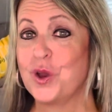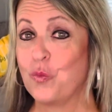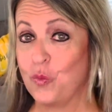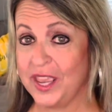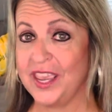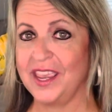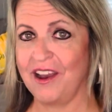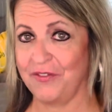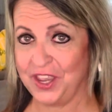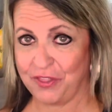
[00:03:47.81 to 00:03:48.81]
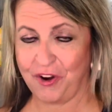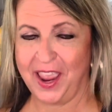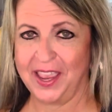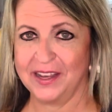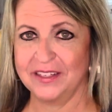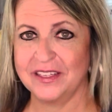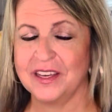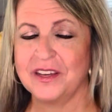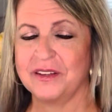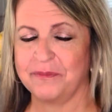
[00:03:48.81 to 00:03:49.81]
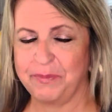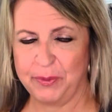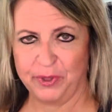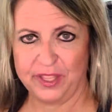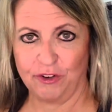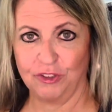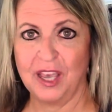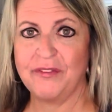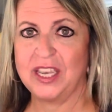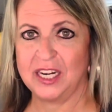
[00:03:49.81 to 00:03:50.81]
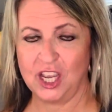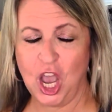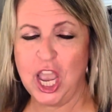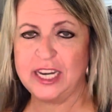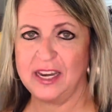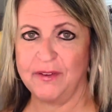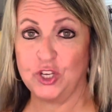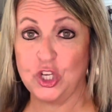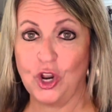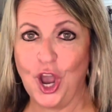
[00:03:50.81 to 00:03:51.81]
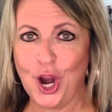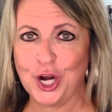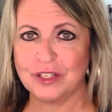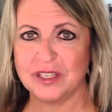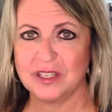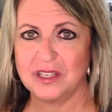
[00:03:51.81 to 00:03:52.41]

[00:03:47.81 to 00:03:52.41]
We, on the other hand, people that are loving and kind and have a good heart,